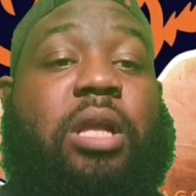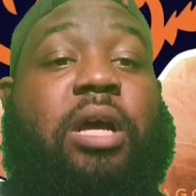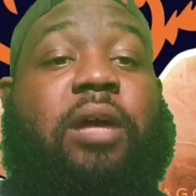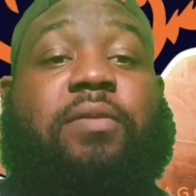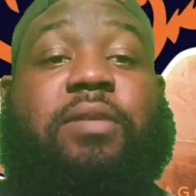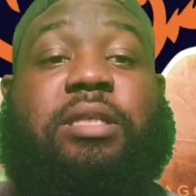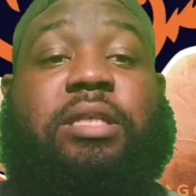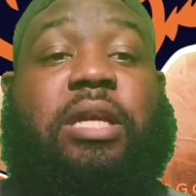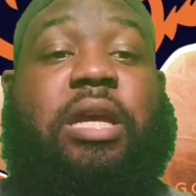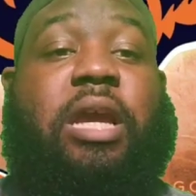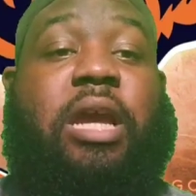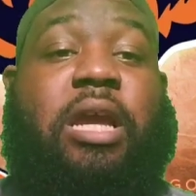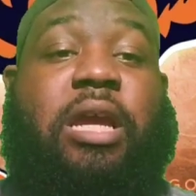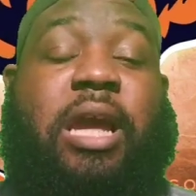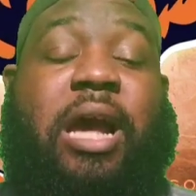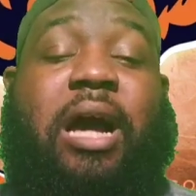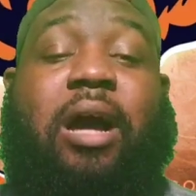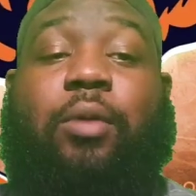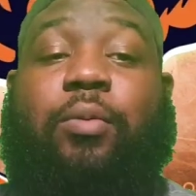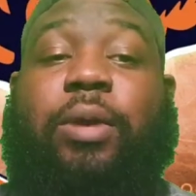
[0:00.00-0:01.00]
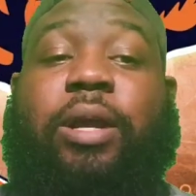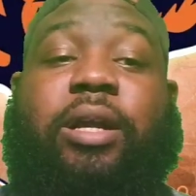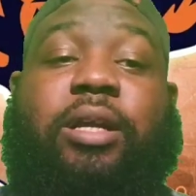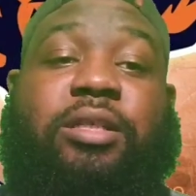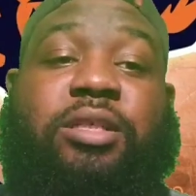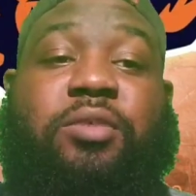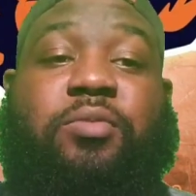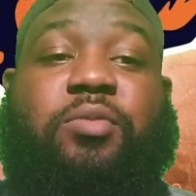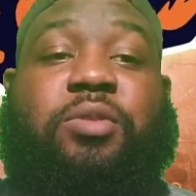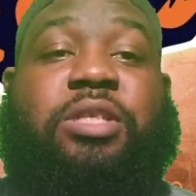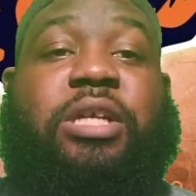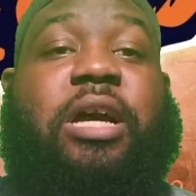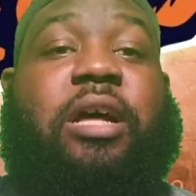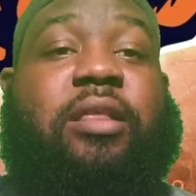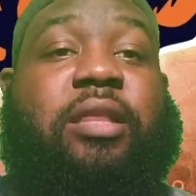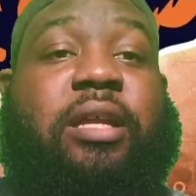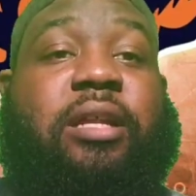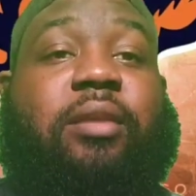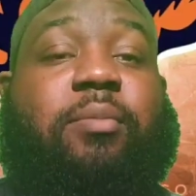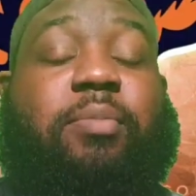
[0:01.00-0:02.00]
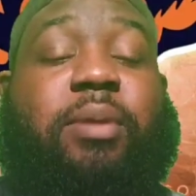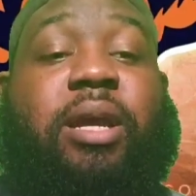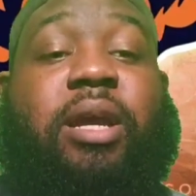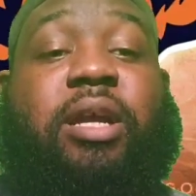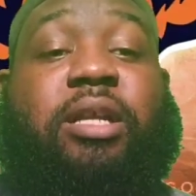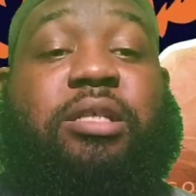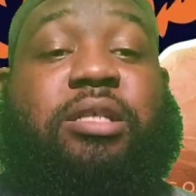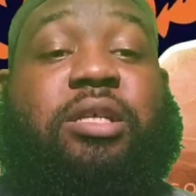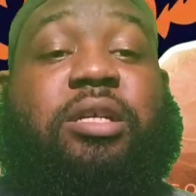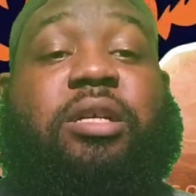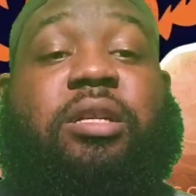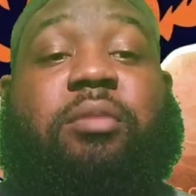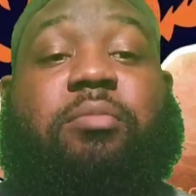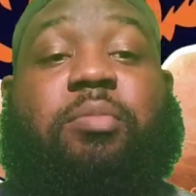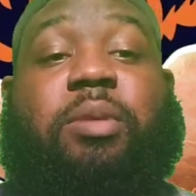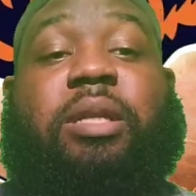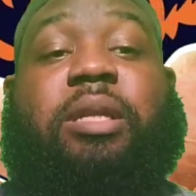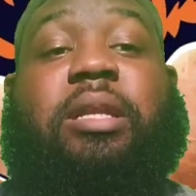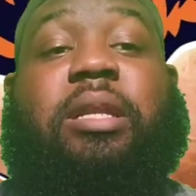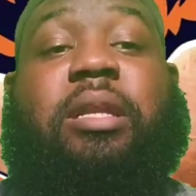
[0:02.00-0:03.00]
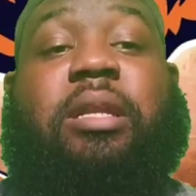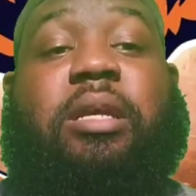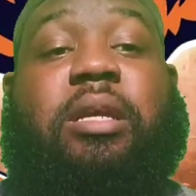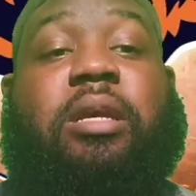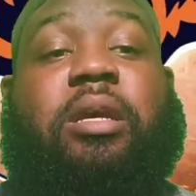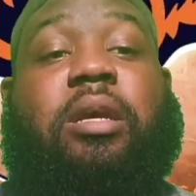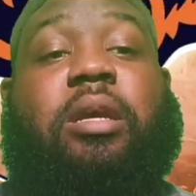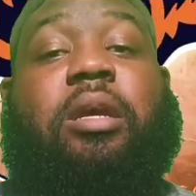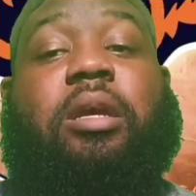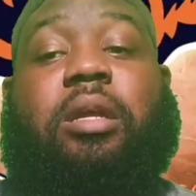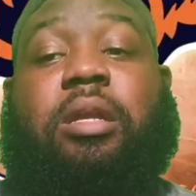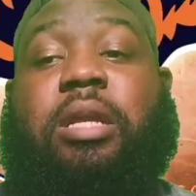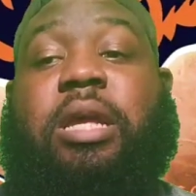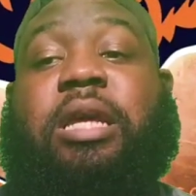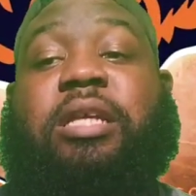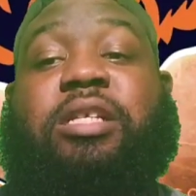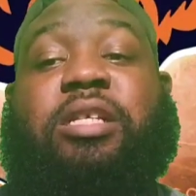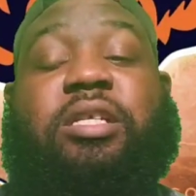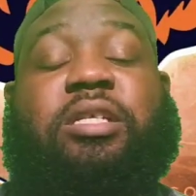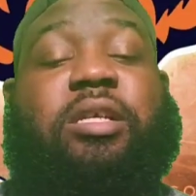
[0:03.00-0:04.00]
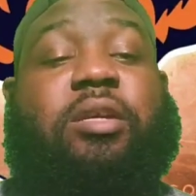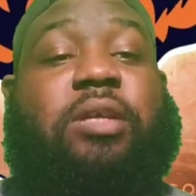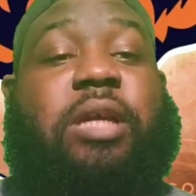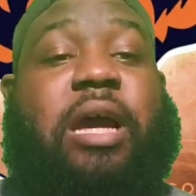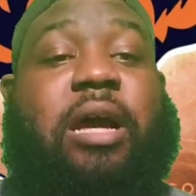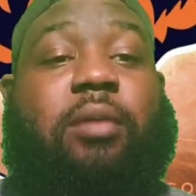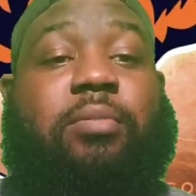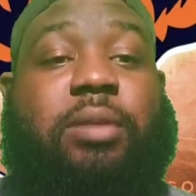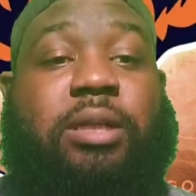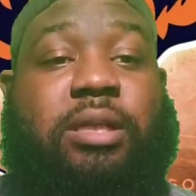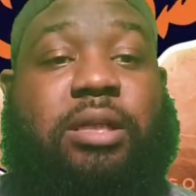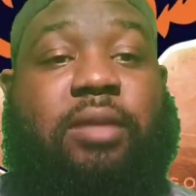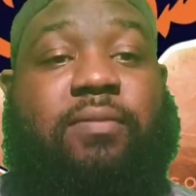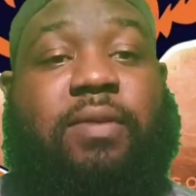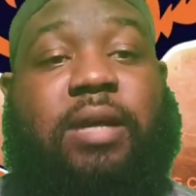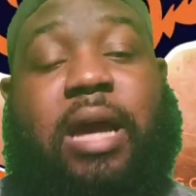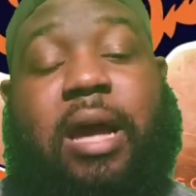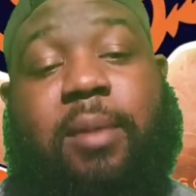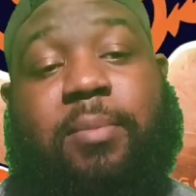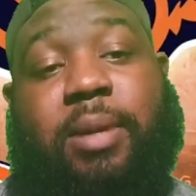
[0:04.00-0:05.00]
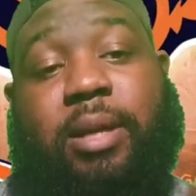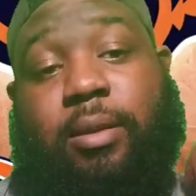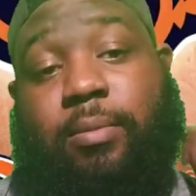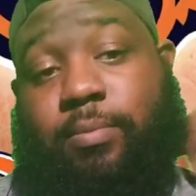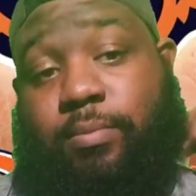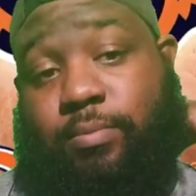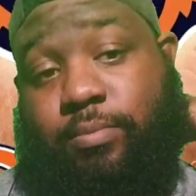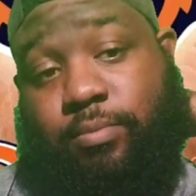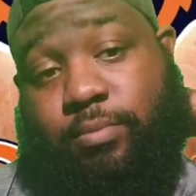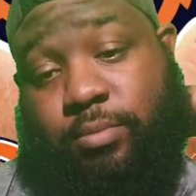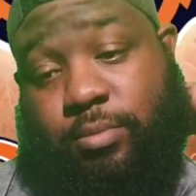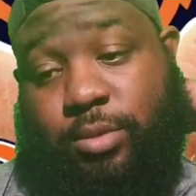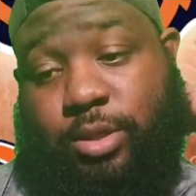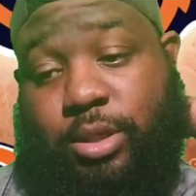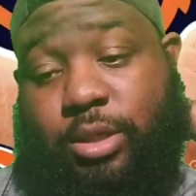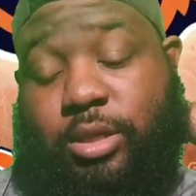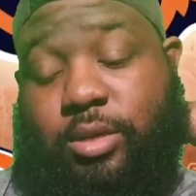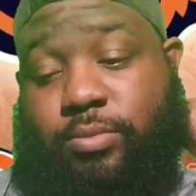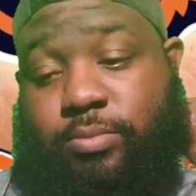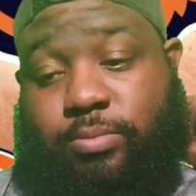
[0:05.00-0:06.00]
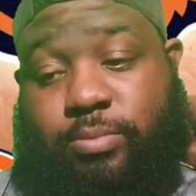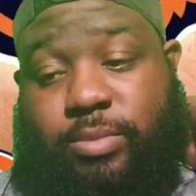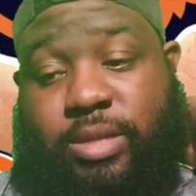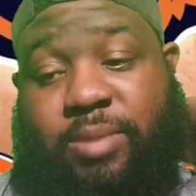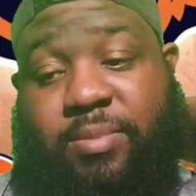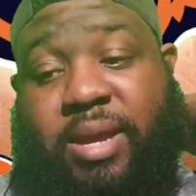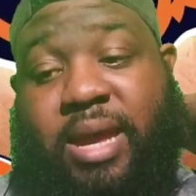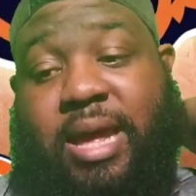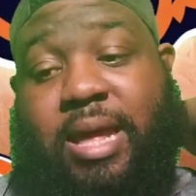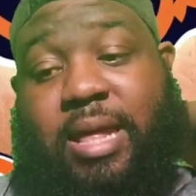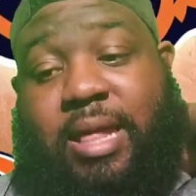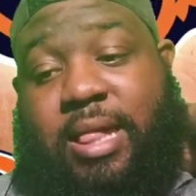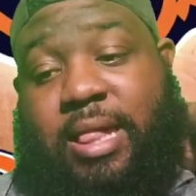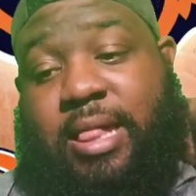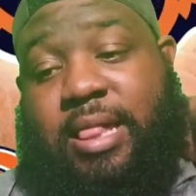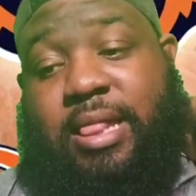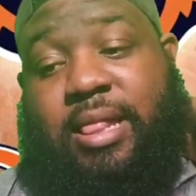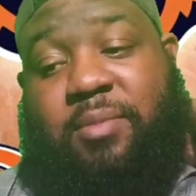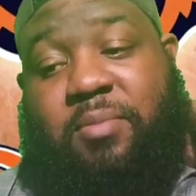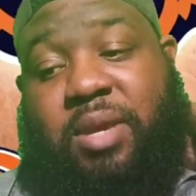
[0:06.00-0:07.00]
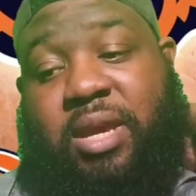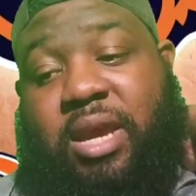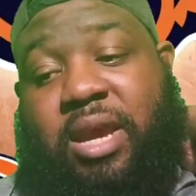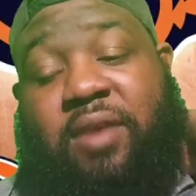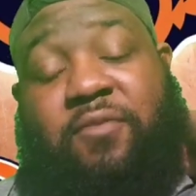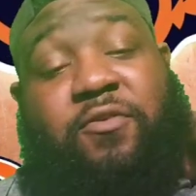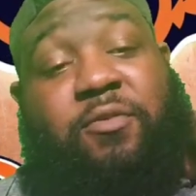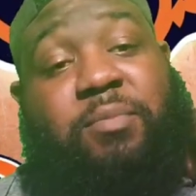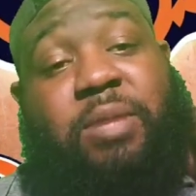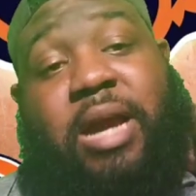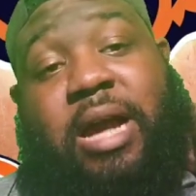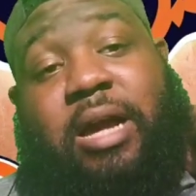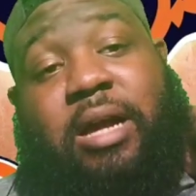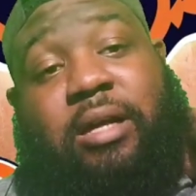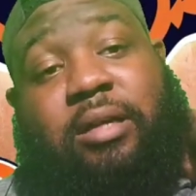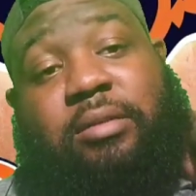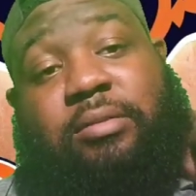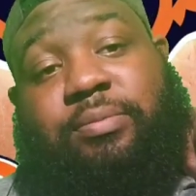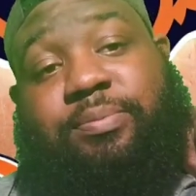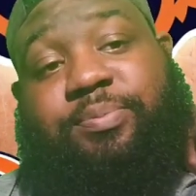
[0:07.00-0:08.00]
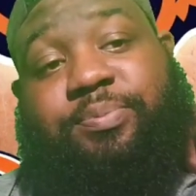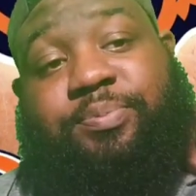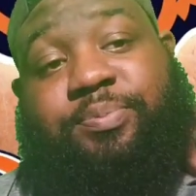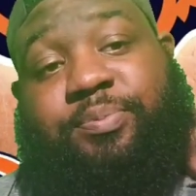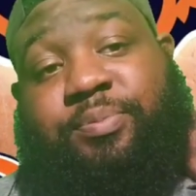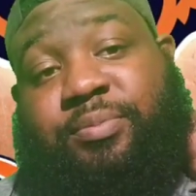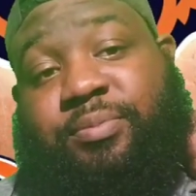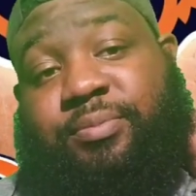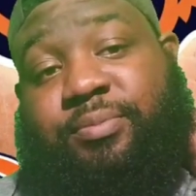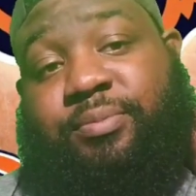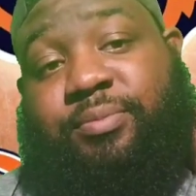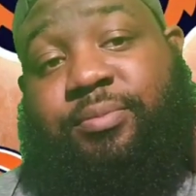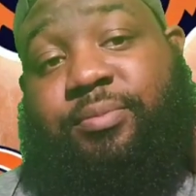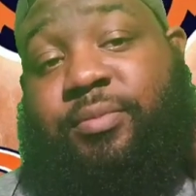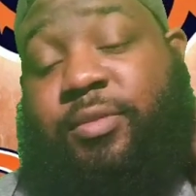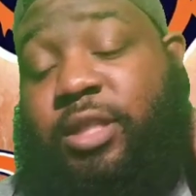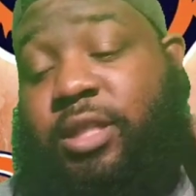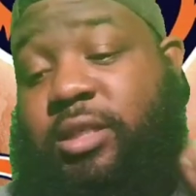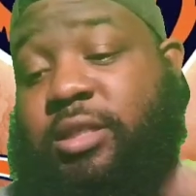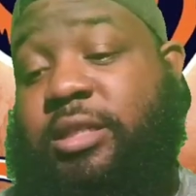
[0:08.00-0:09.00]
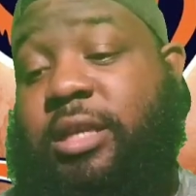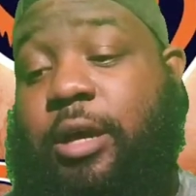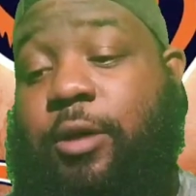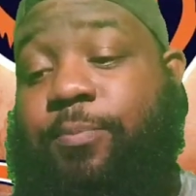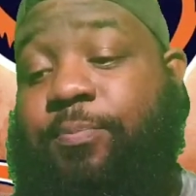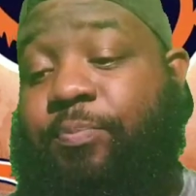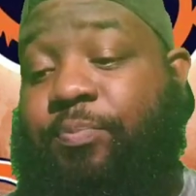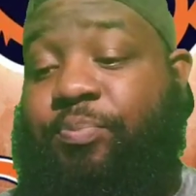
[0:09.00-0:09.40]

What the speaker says: love to hear y'all records on what y'all think the Bears are going to be next year. So y'all please leave a comment. Yeah. Let me hear from y'all. So,